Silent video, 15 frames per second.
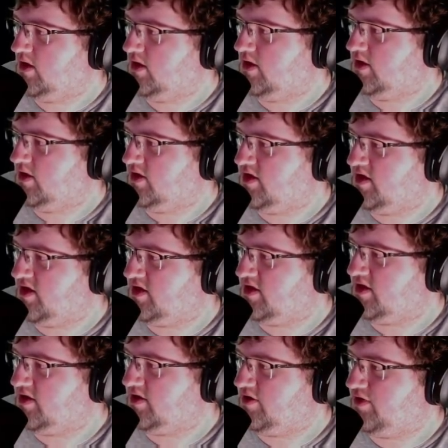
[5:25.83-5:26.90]
This hits
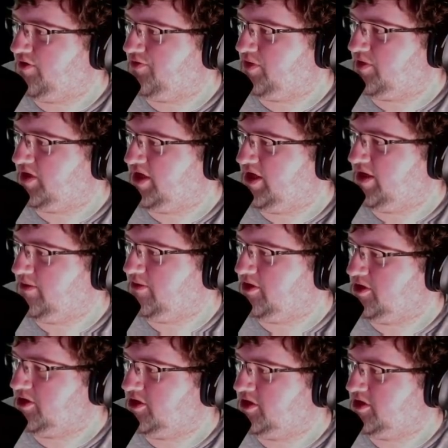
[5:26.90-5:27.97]
there, deals 1
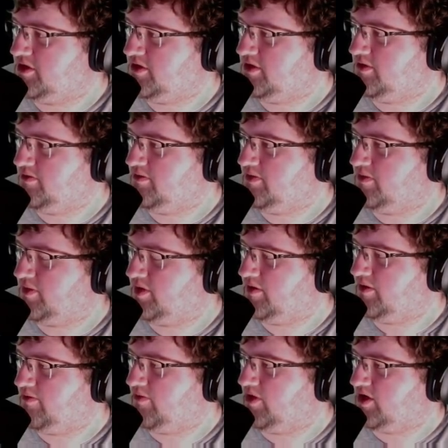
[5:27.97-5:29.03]
damage.
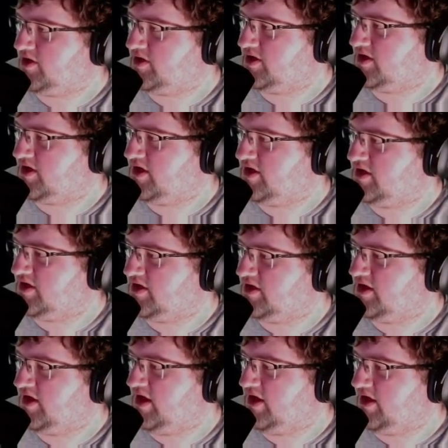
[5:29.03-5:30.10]
Blocks the skink's
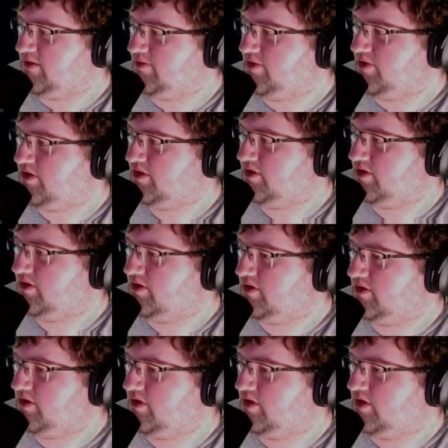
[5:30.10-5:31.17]
escape.
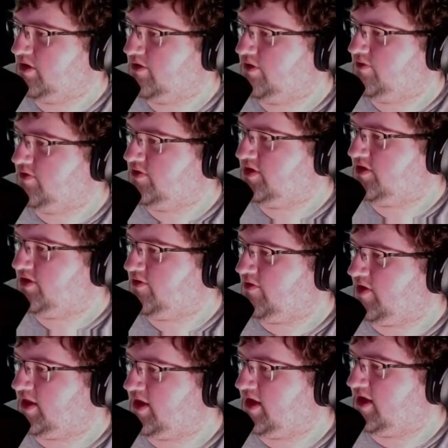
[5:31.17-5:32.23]
We'll just do it
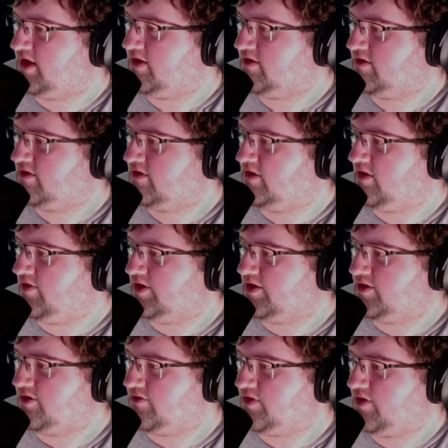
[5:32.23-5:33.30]
like that. Only
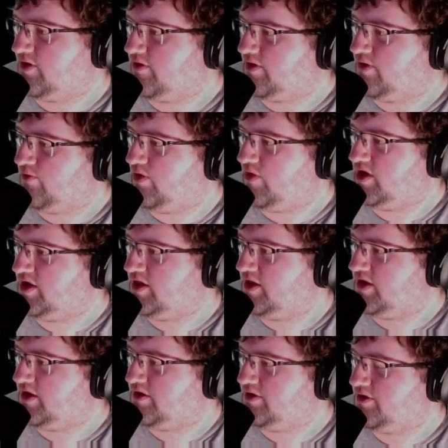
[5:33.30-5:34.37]
2, so the 1 and then 2.